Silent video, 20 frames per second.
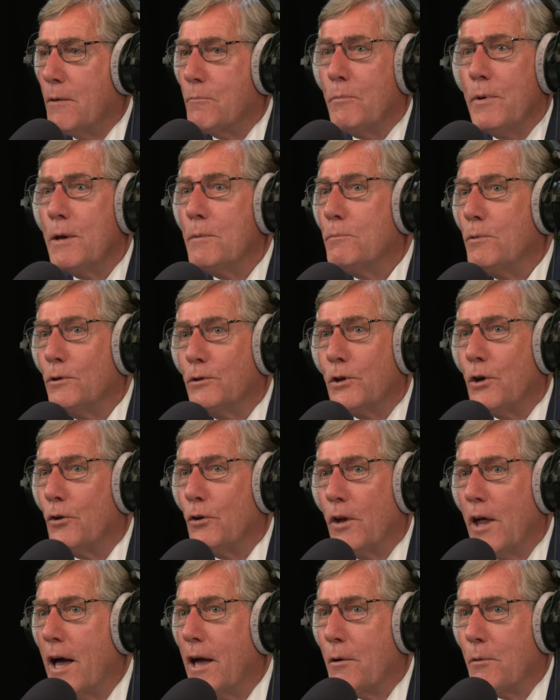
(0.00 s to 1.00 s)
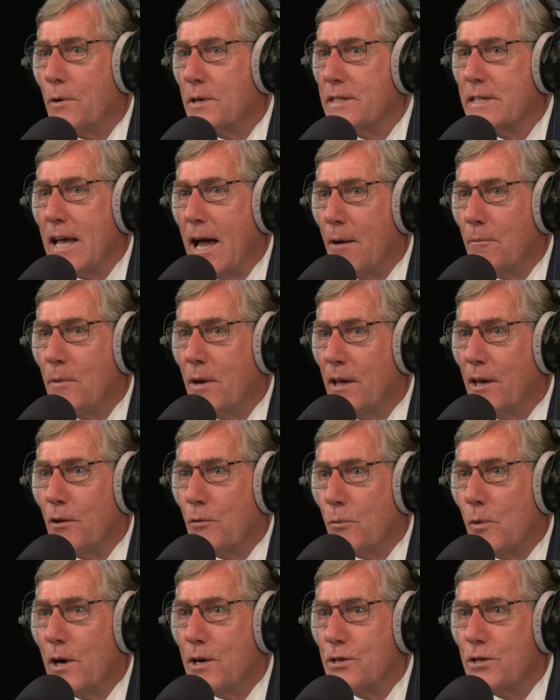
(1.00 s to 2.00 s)
and people don't like what's happening
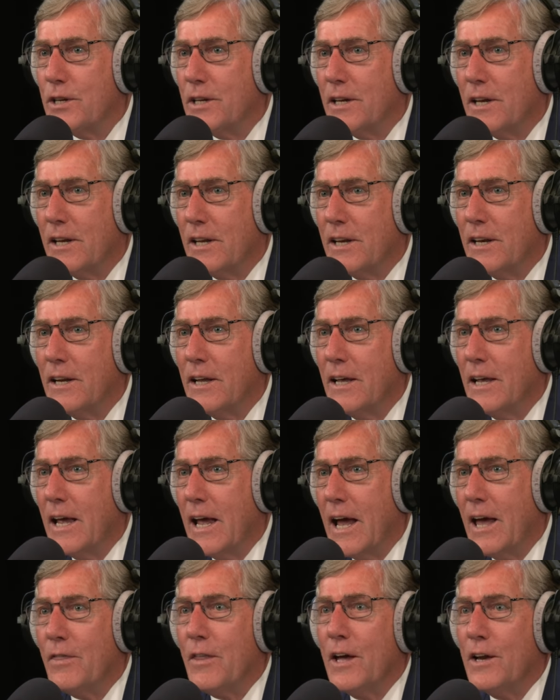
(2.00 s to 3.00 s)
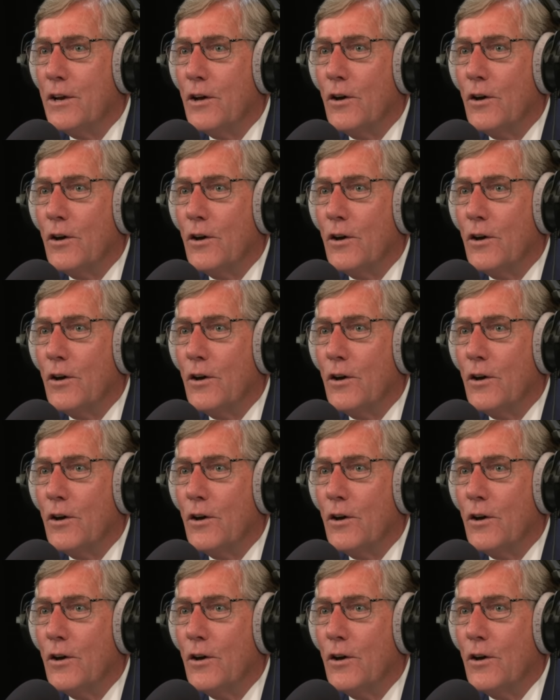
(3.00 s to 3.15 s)
in Washington, and they